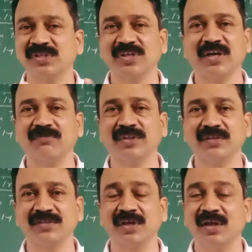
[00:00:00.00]
sort of
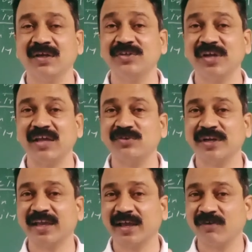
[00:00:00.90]
things. She has to
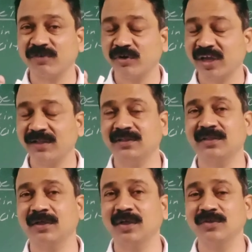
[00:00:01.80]
take care of your health.
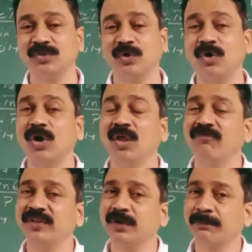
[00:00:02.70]
So
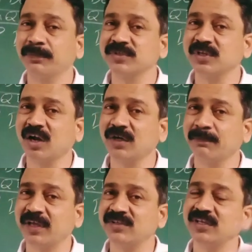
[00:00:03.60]
whether salt
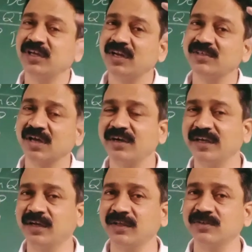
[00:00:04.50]
price increase or
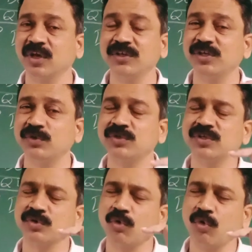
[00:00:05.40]
decrease, she
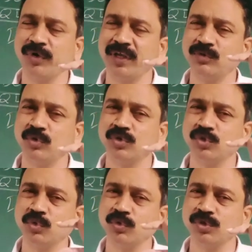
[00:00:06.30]
uses only those
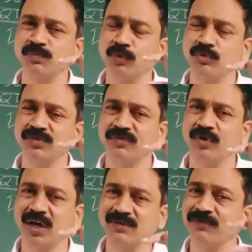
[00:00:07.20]
2 spoons full
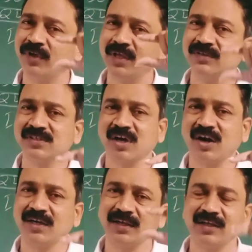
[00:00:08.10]
of
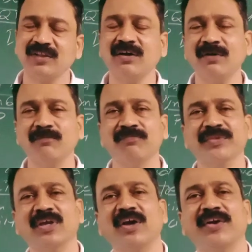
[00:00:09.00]
salt in the
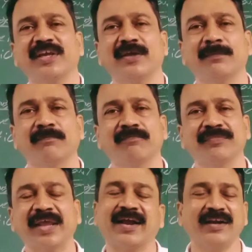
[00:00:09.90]
curry,
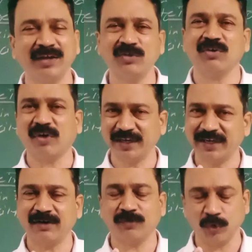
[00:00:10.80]
according to the
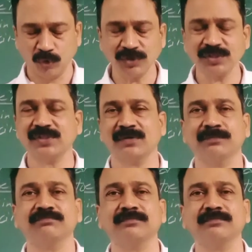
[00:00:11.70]
quantity, of course.